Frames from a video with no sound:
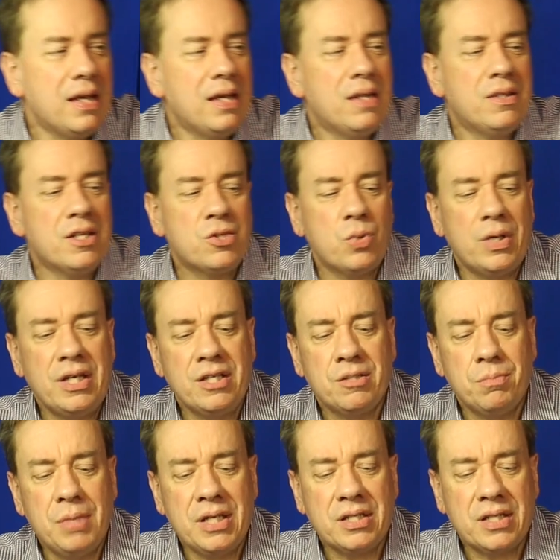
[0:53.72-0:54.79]
This one is
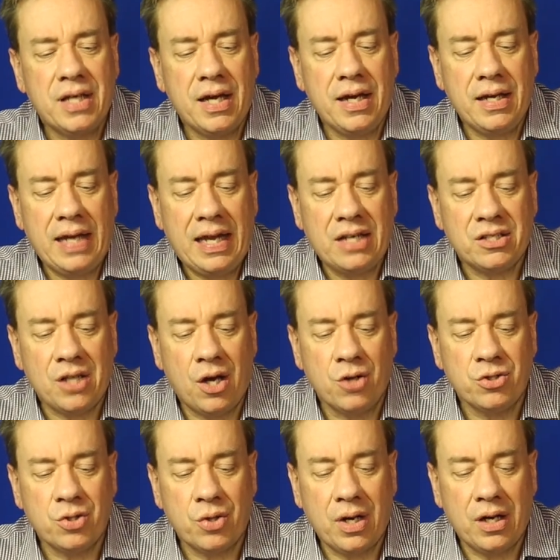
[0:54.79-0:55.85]
miscut, and it's
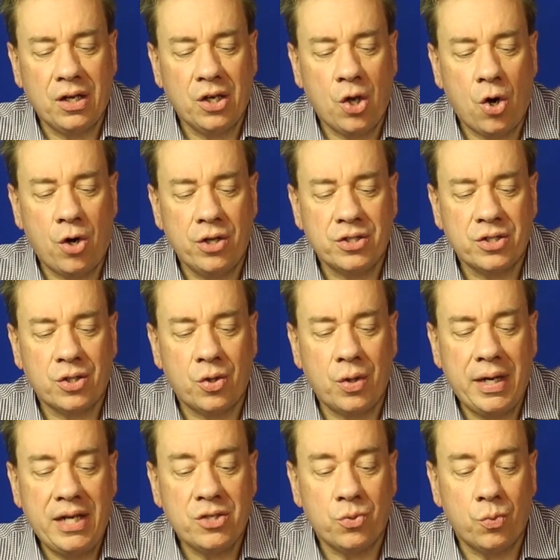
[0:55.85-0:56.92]
also got a large
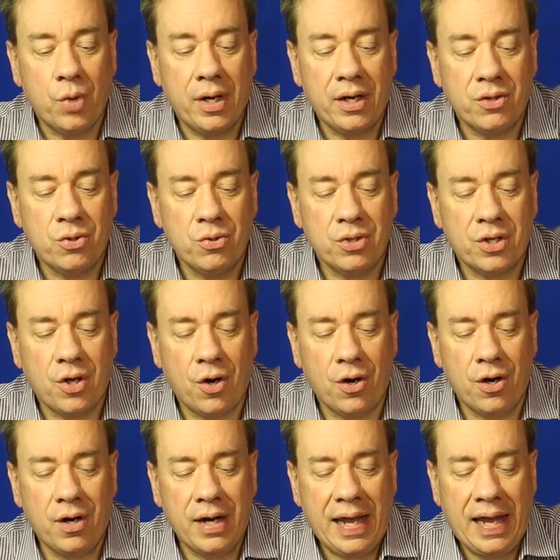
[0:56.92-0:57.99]
crease running through the
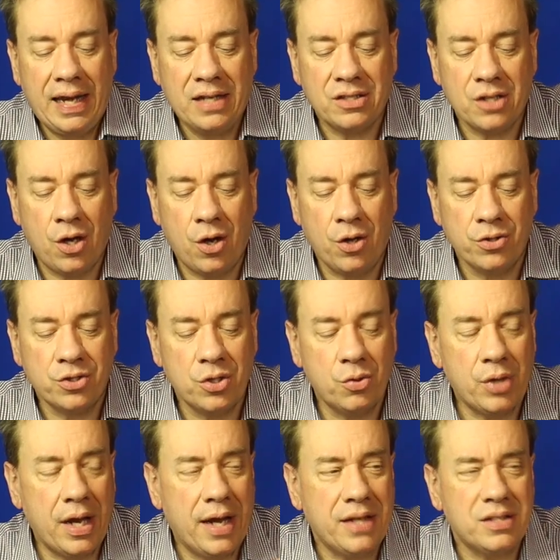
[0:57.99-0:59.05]
card, and it's also got